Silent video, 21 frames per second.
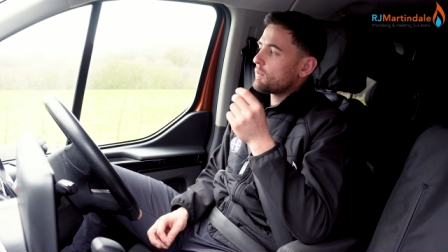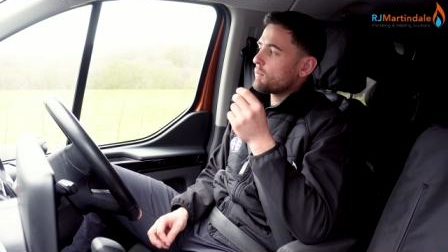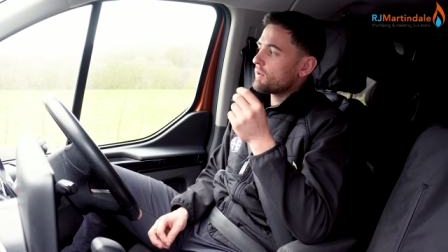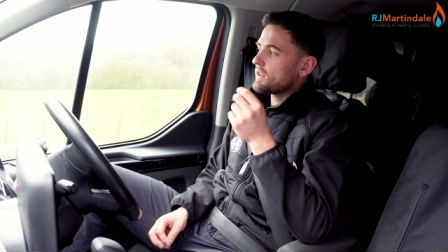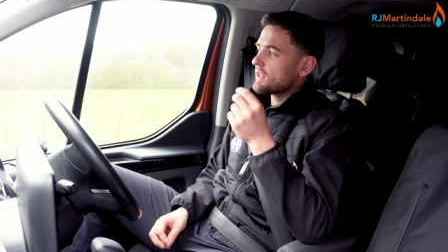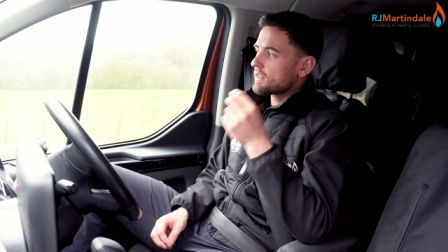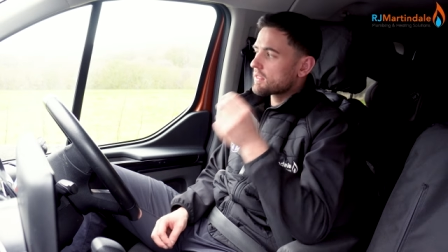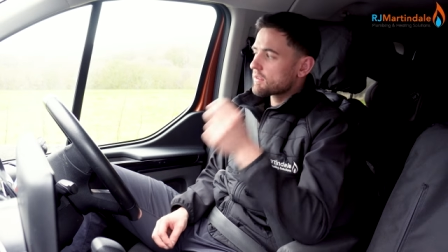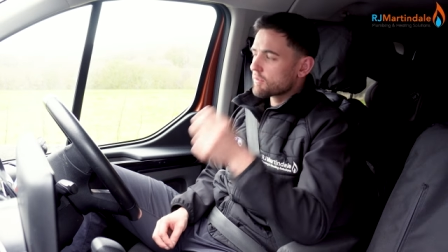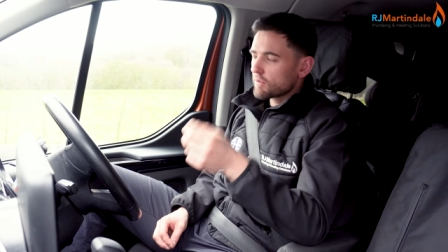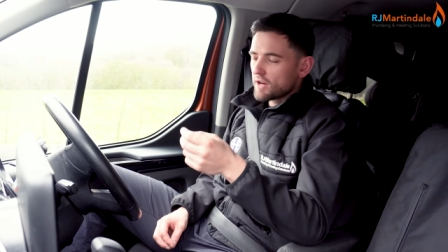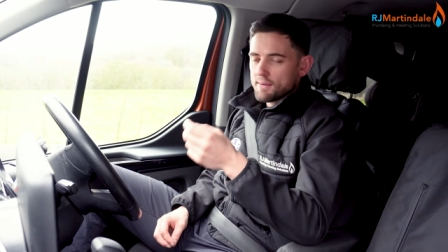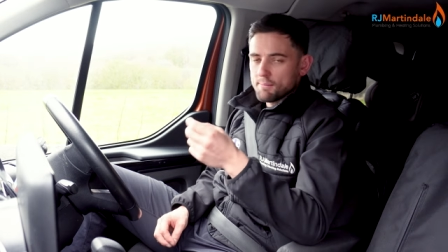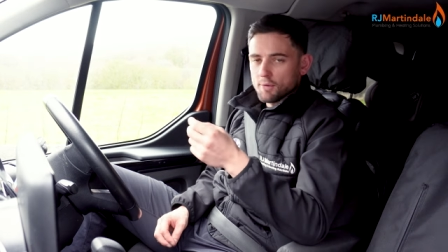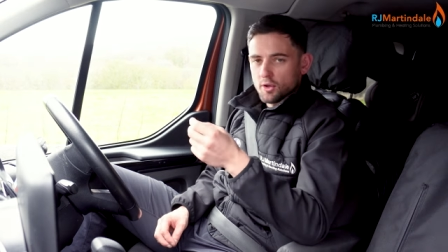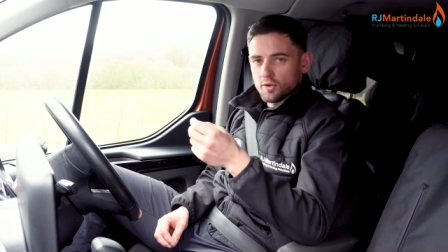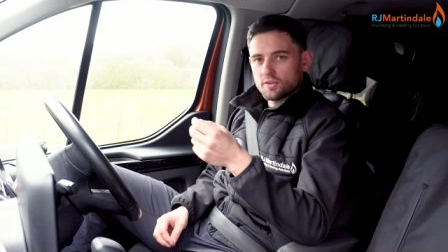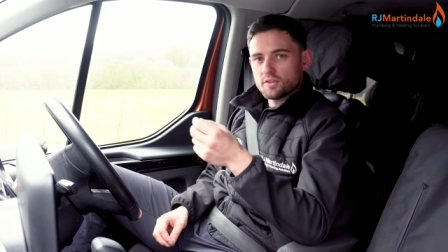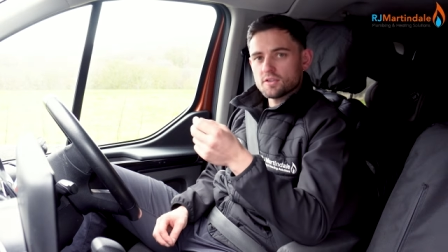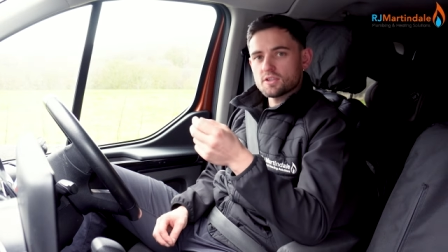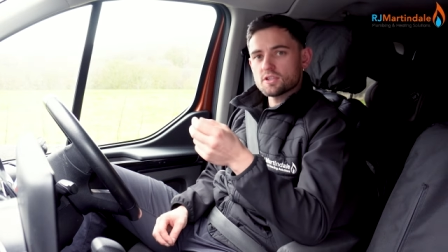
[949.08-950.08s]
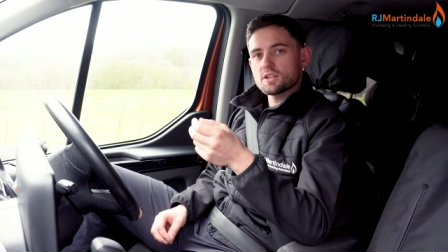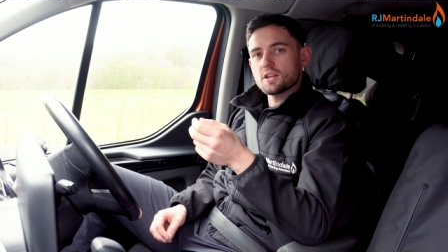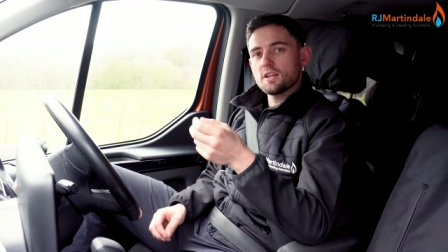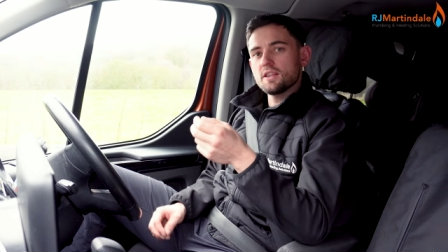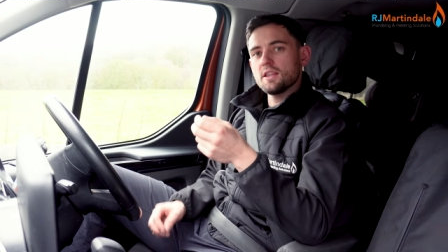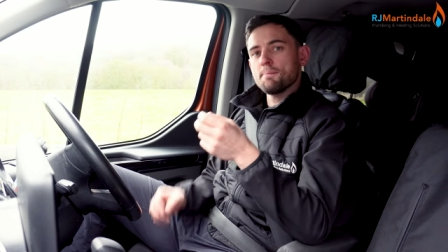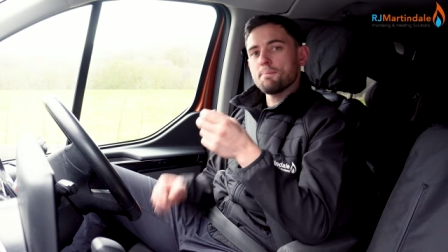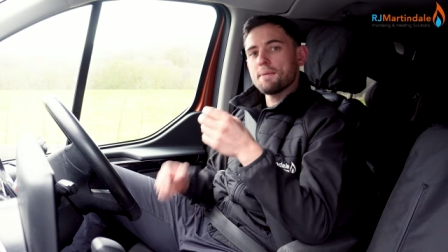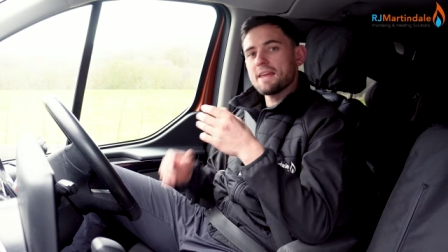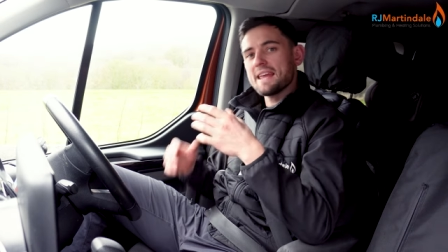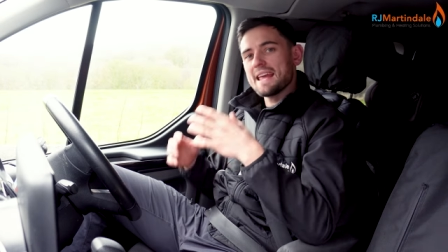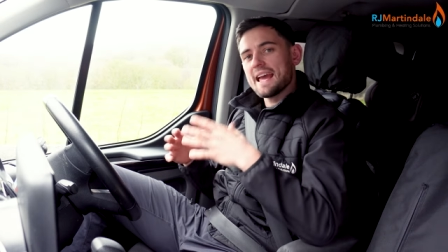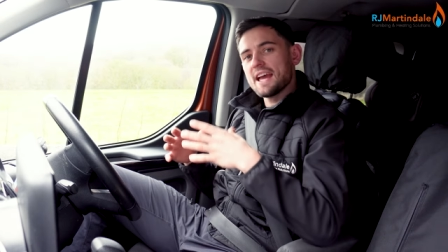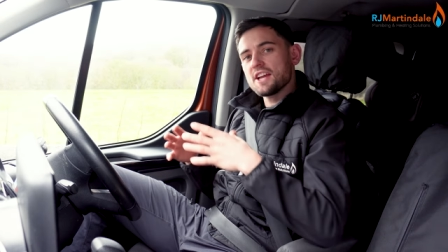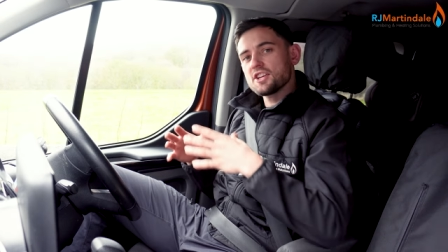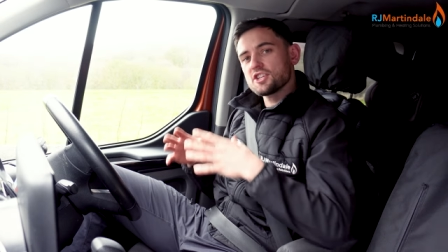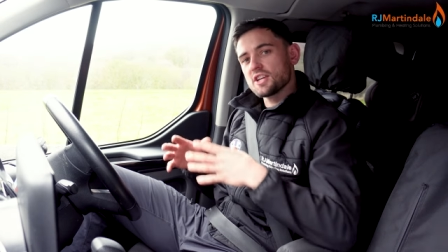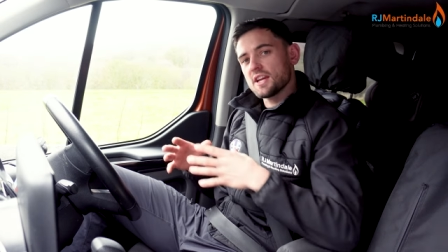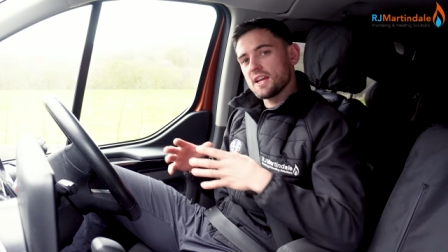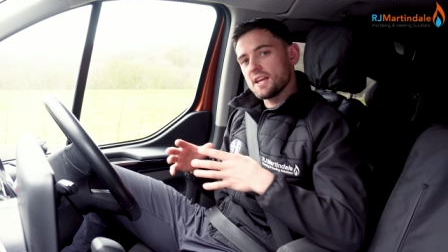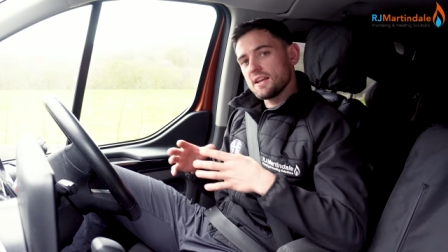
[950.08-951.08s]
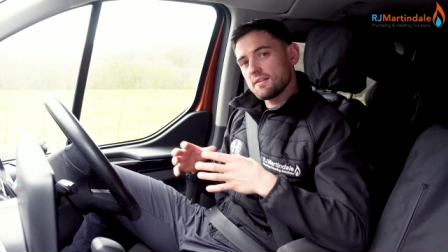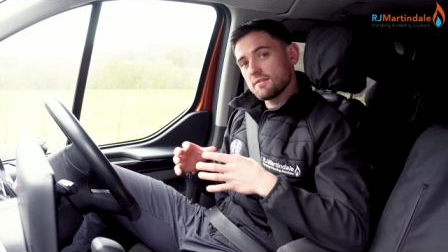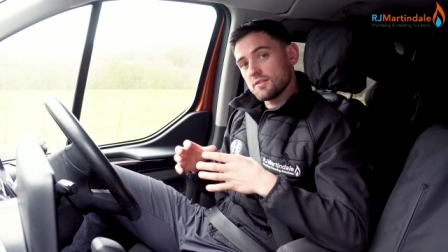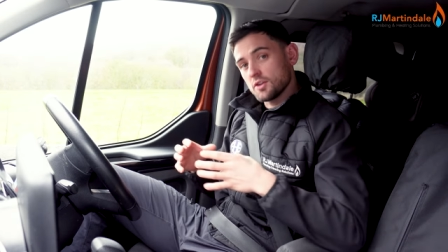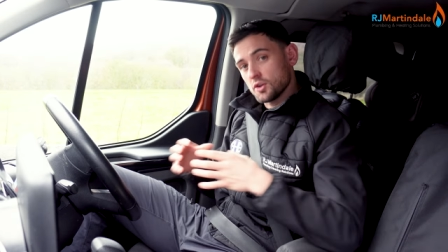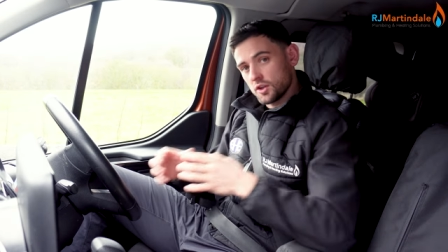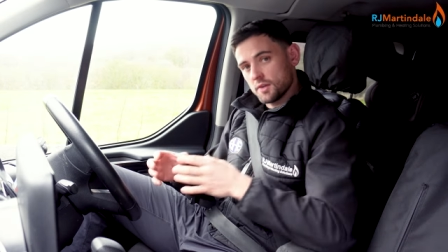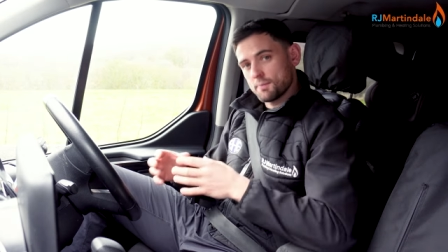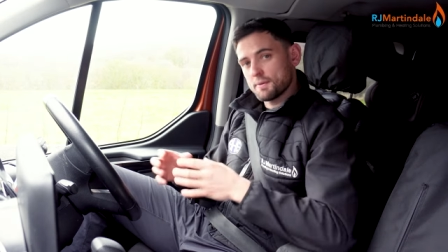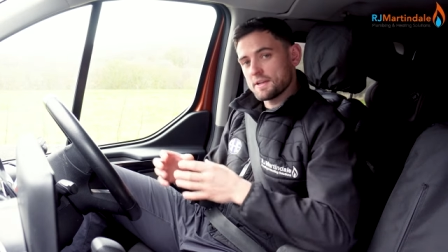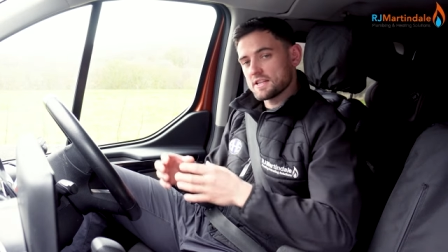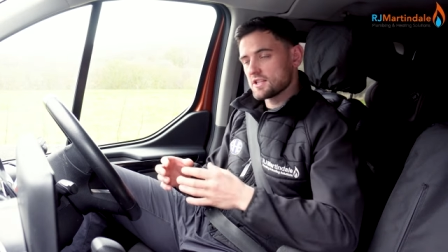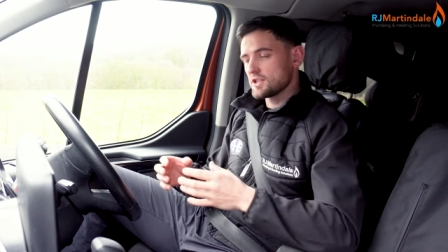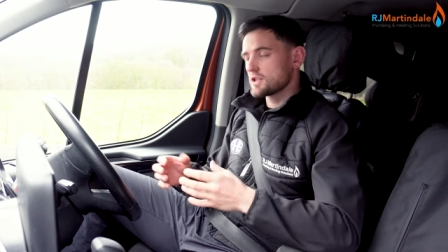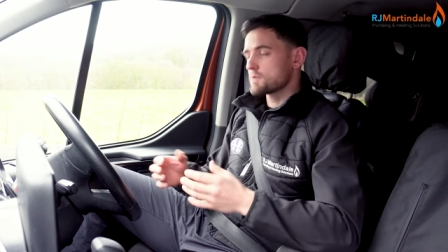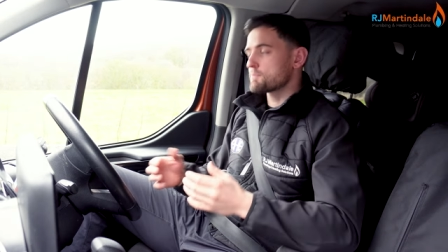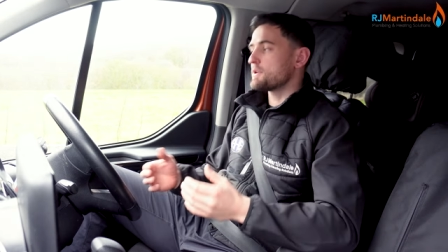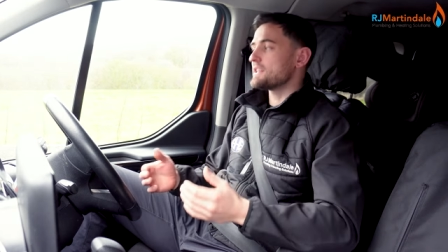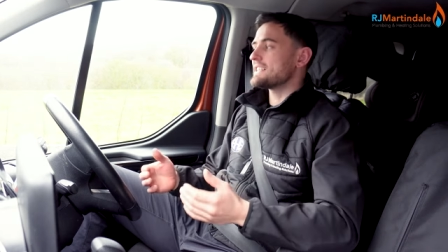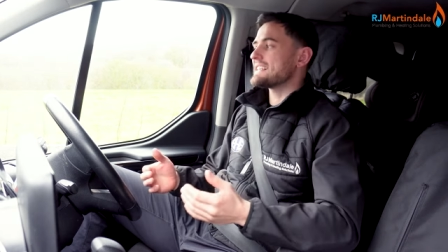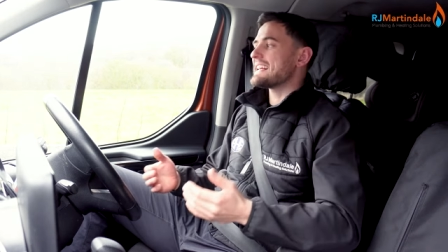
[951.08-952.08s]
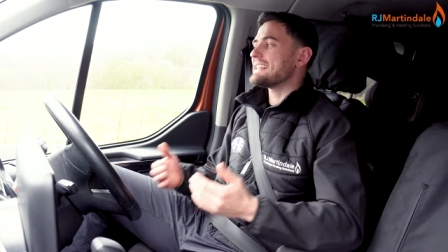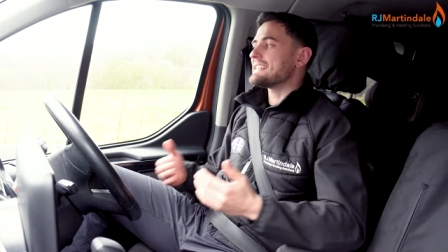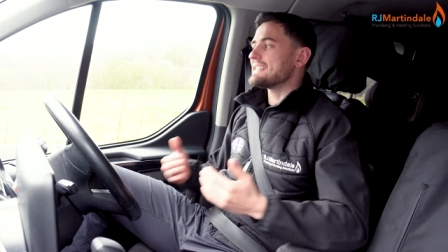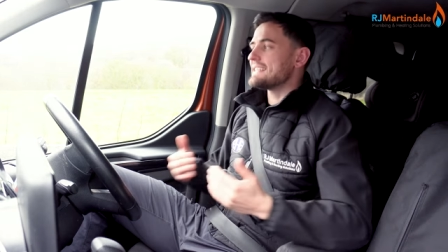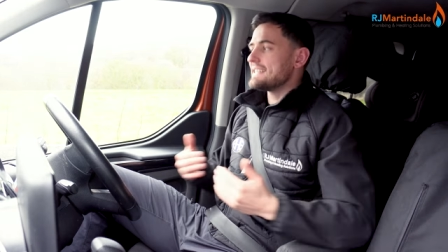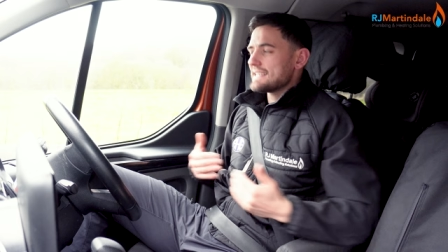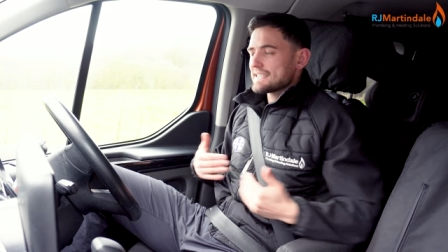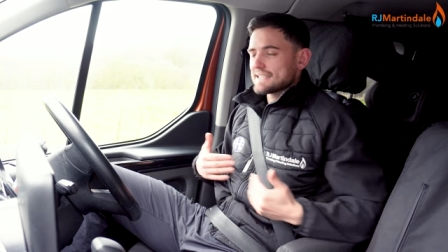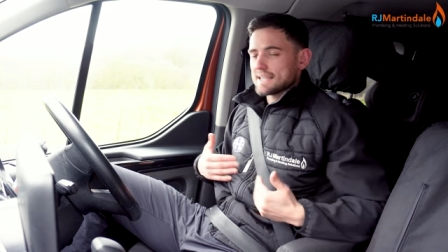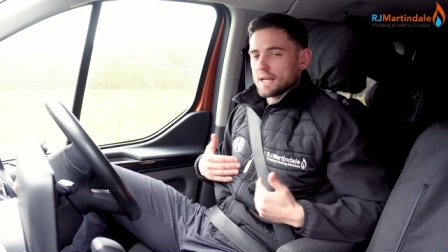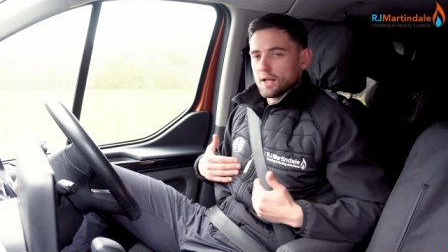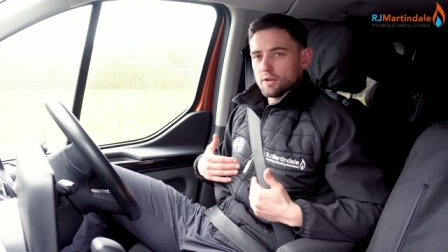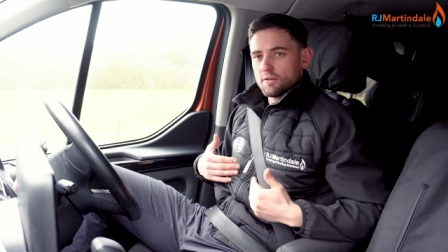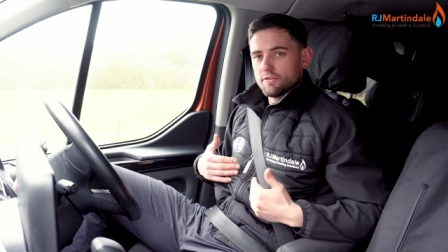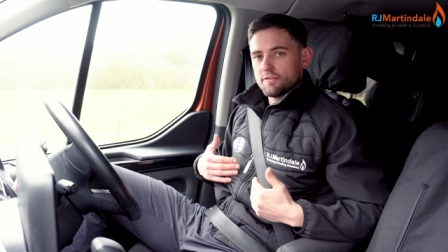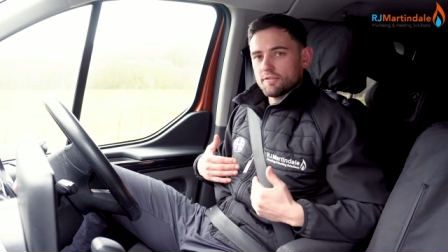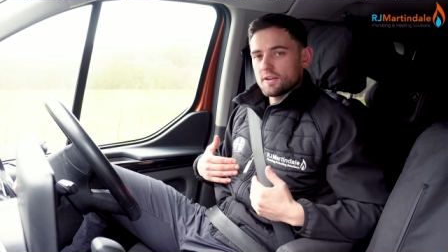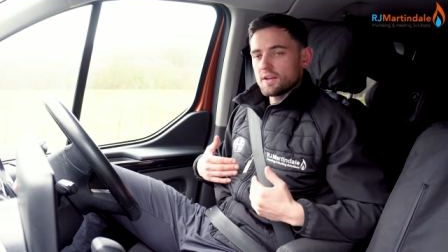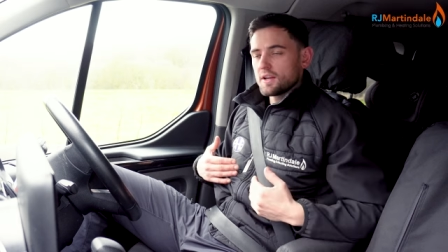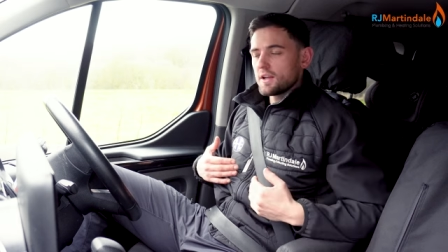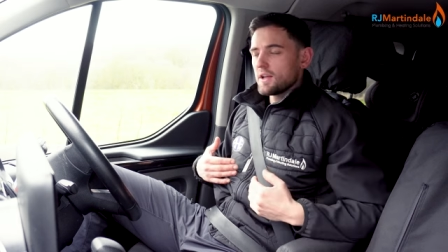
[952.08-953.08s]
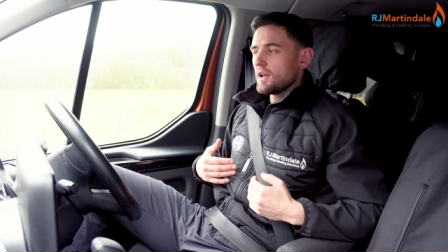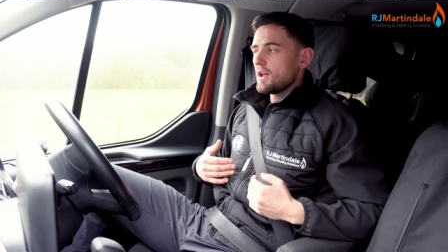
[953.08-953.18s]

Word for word: Within three months, the B H E, the other business, presented itself.